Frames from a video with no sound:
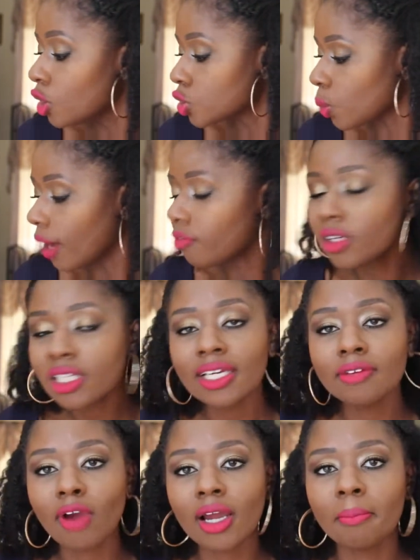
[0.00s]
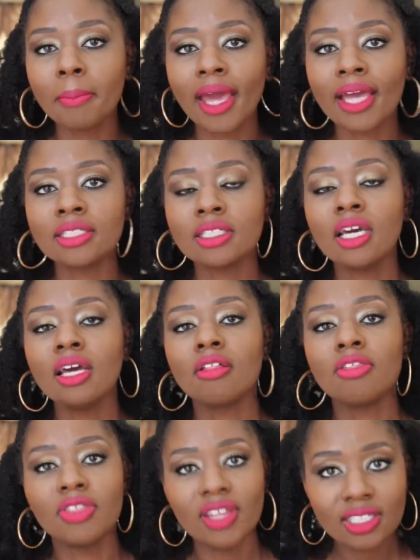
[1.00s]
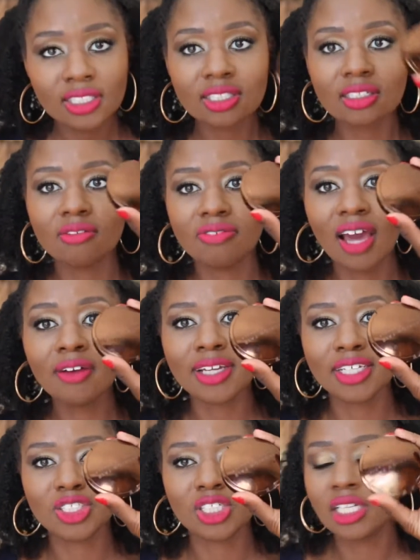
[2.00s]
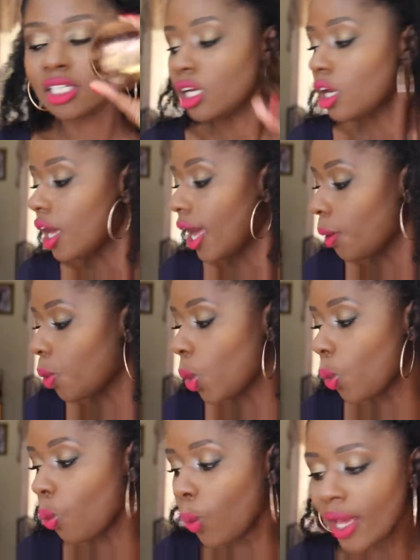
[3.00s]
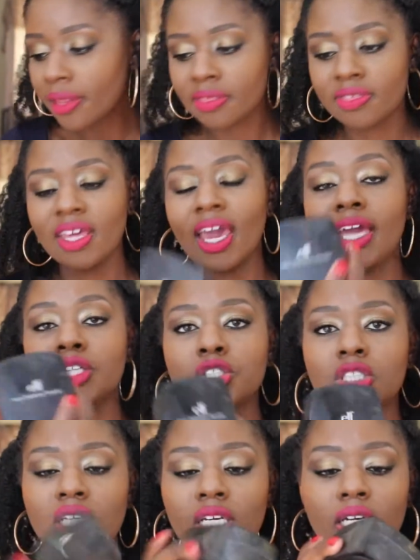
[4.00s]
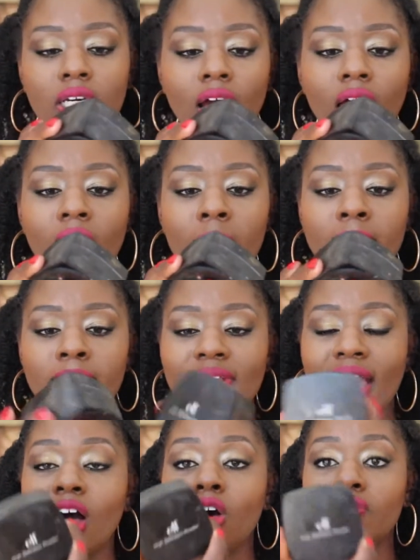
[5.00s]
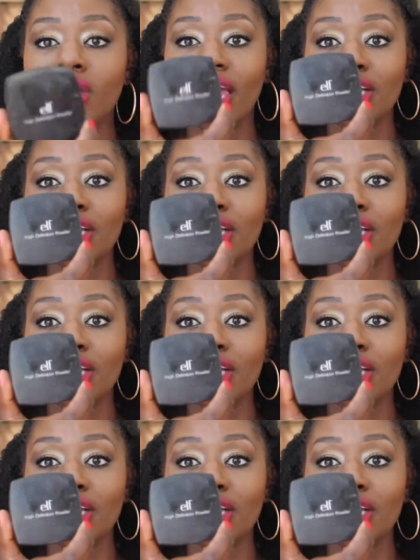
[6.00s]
So I really recommend this foundation with the HD, the e.l.f.